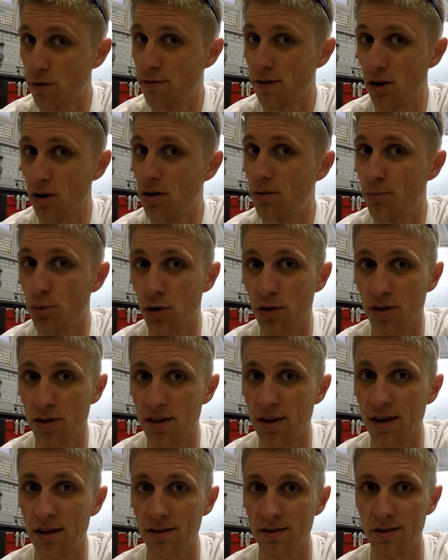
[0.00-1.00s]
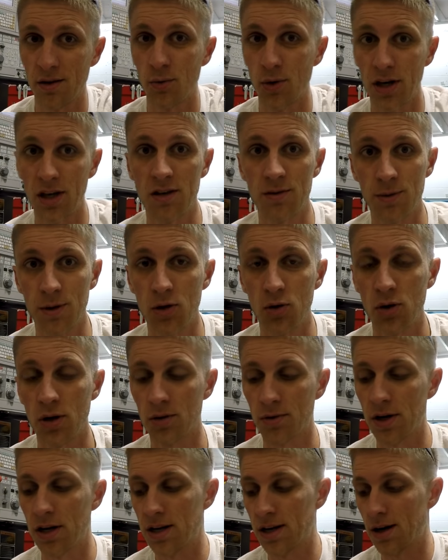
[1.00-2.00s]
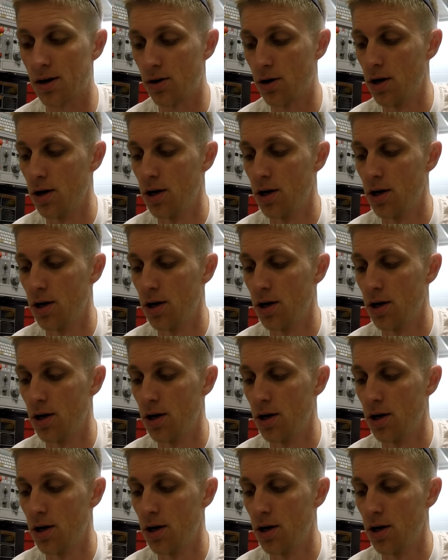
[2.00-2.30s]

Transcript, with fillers: very important things that we need to be doing right now.